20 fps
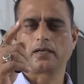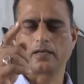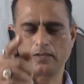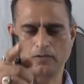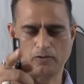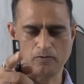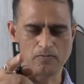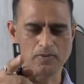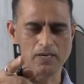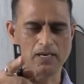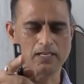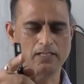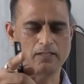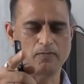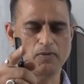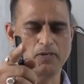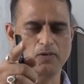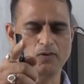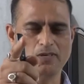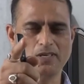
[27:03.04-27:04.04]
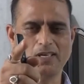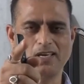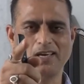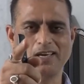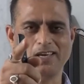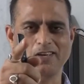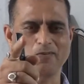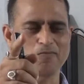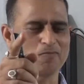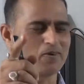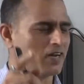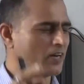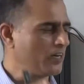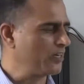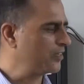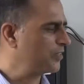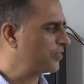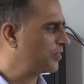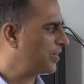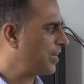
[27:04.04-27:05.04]
you might be okay, you might
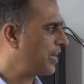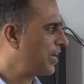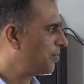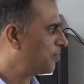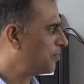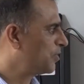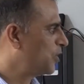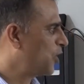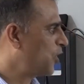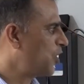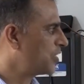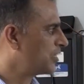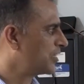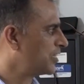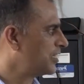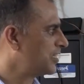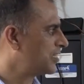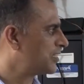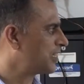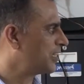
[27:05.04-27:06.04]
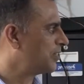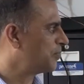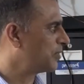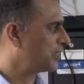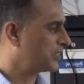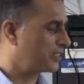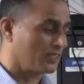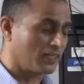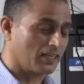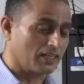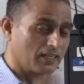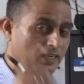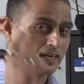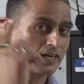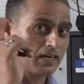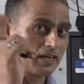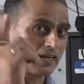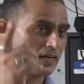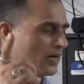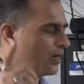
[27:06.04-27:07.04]
have known this investigate.
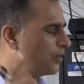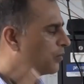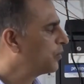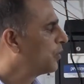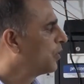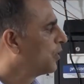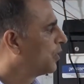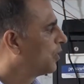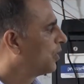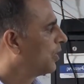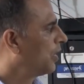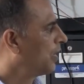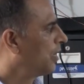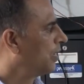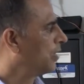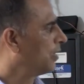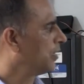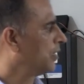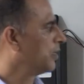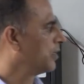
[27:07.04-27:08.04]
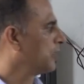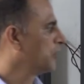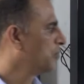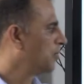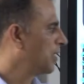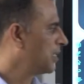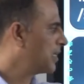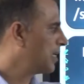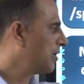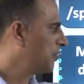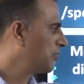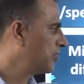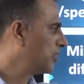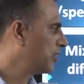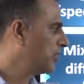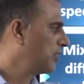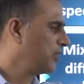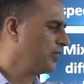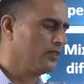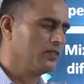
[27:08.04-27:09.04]
Now, you might have
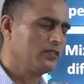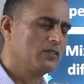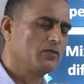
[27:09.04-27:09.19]
heard